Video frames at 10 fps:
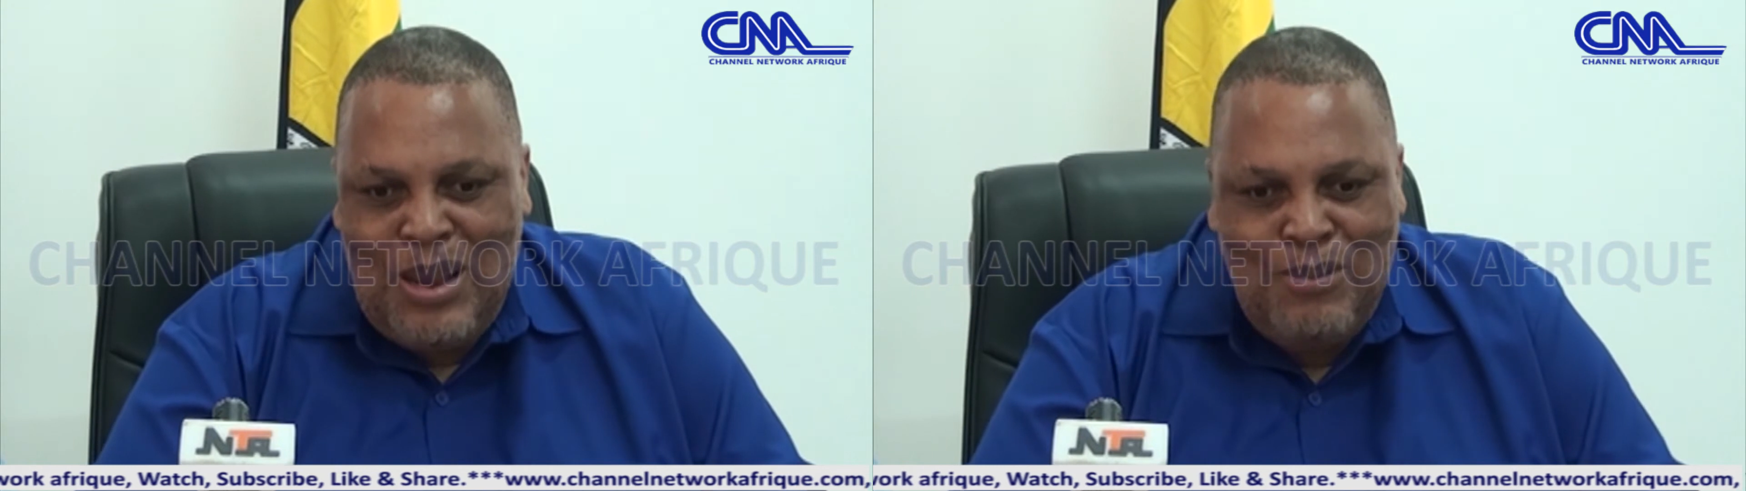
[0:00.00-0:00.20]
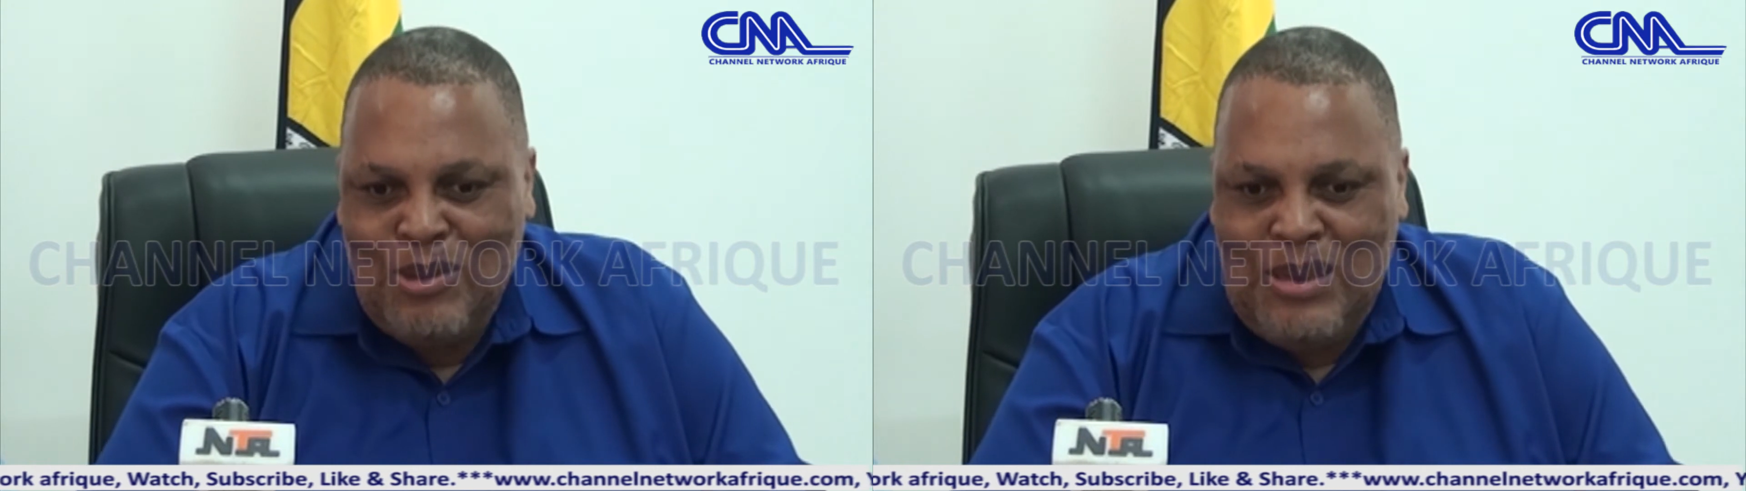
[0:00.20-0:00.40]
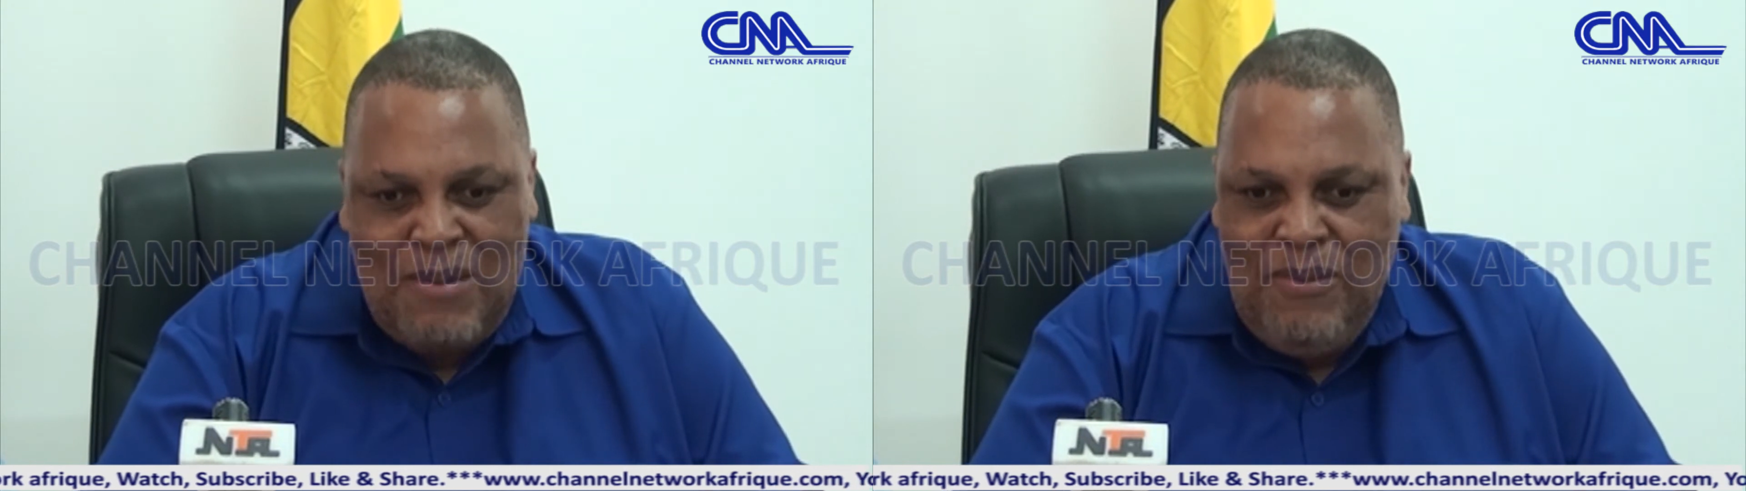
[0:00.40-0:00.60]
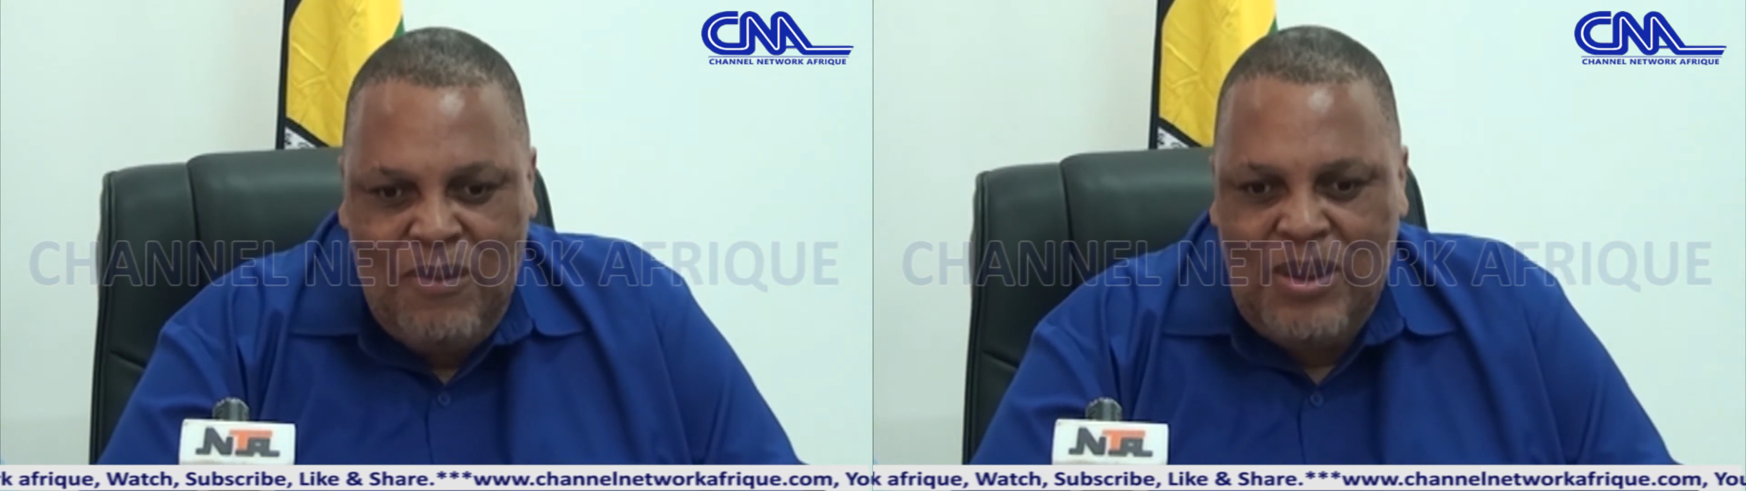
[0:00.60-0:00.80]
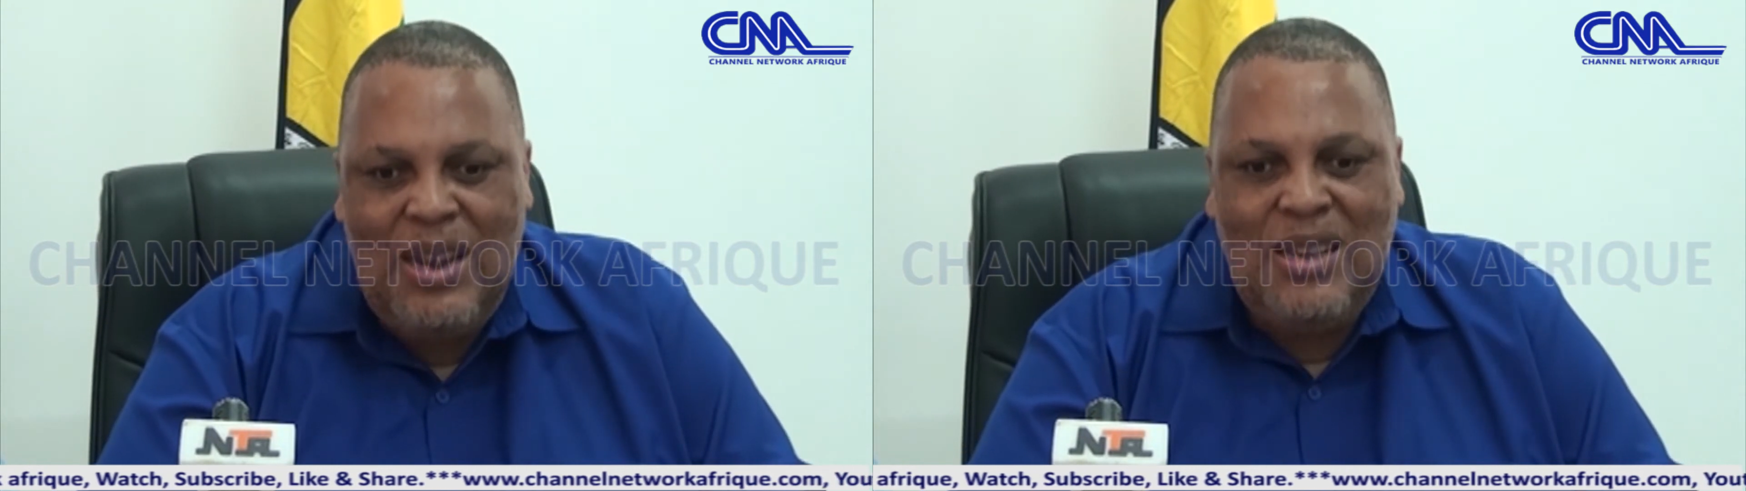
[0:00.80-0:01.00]
time to time
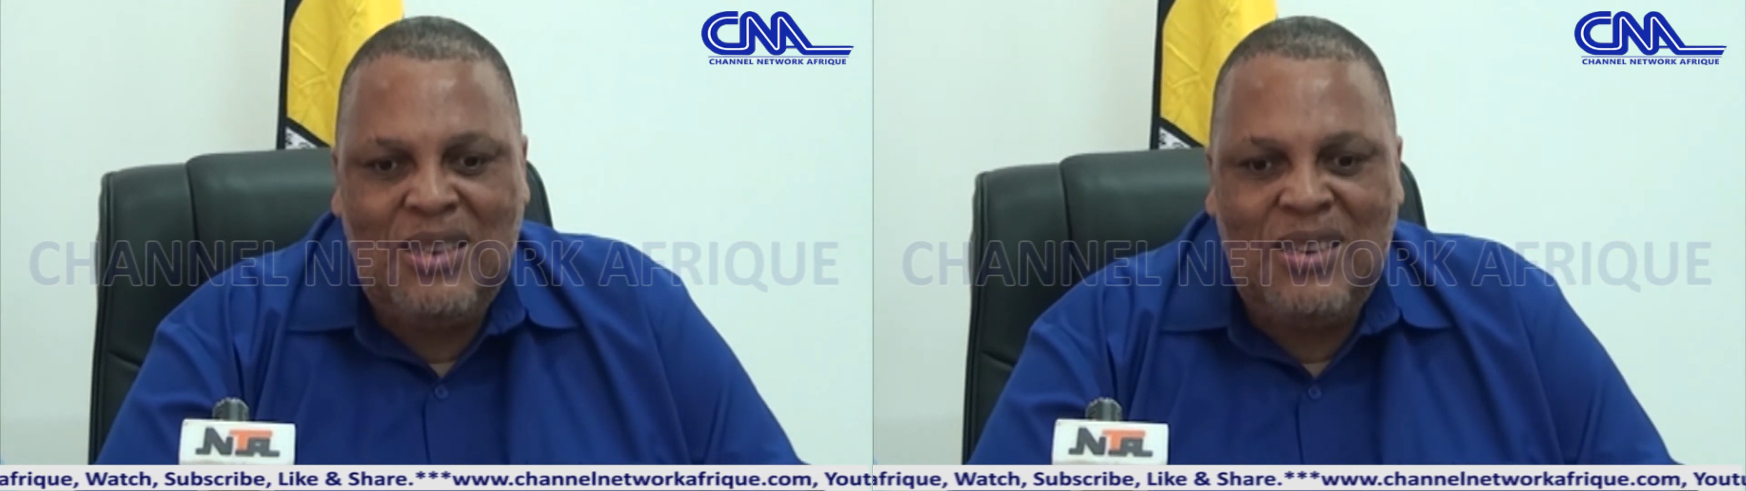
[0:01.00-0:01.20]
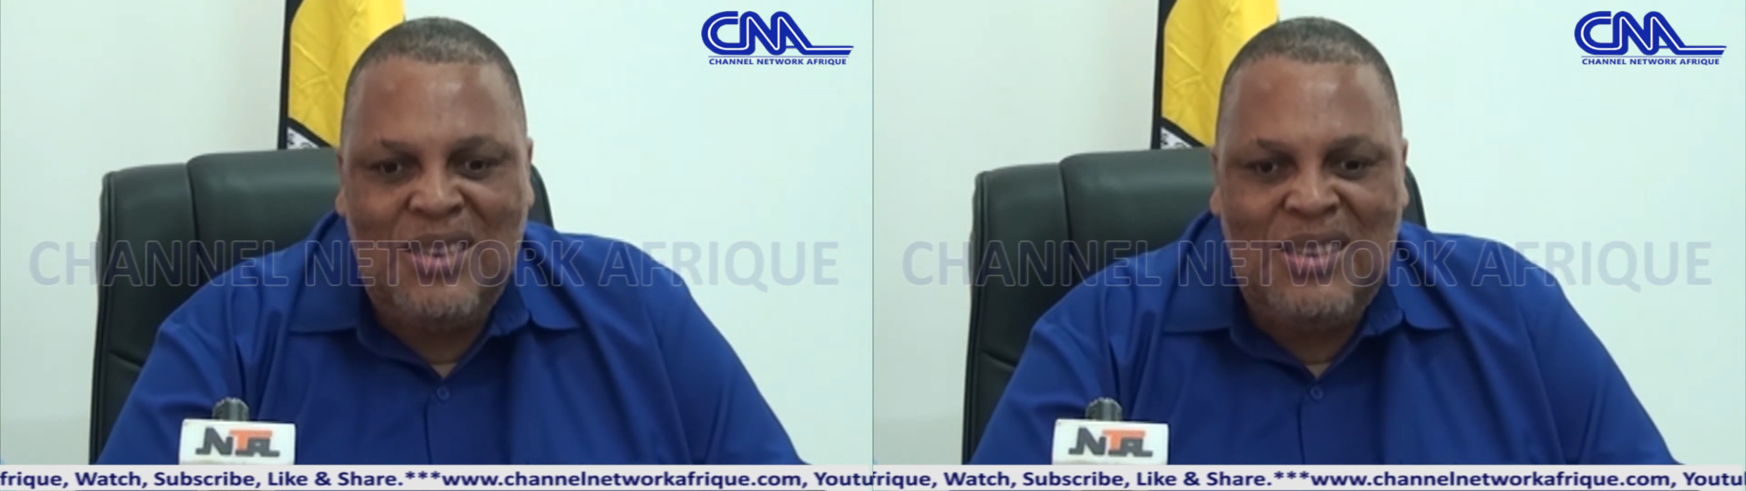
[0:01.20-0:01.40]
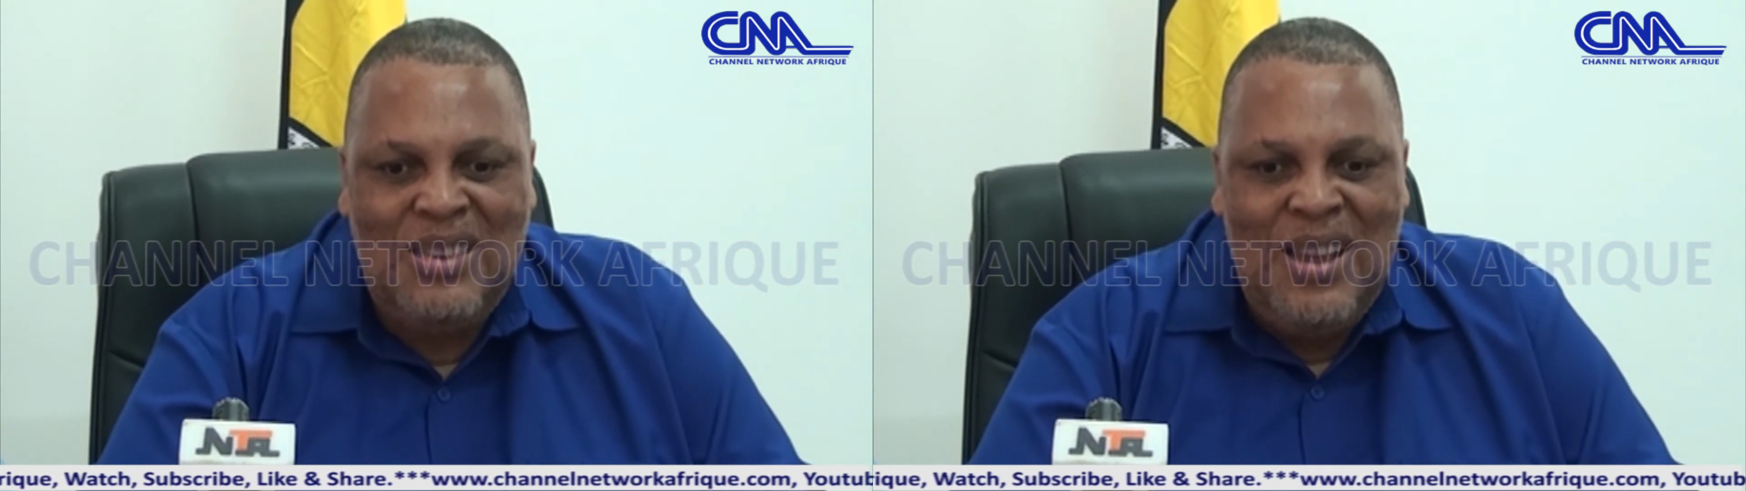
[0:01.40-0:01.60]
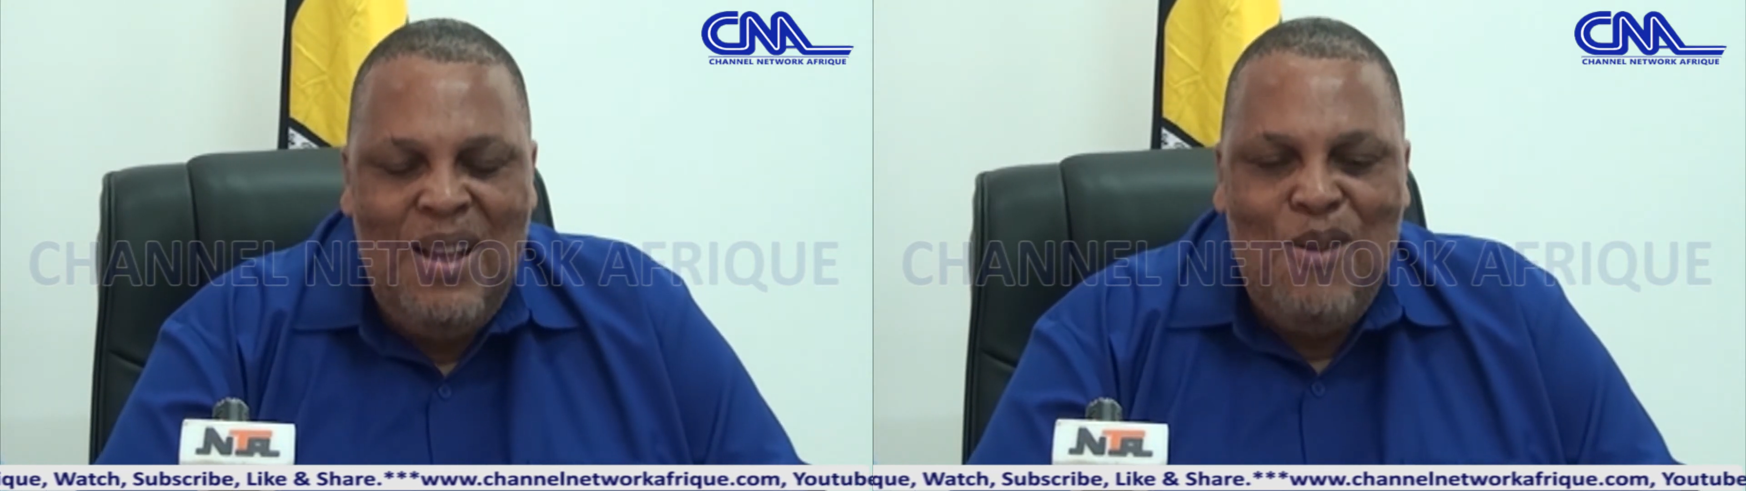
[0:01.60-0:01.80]
for various reasons.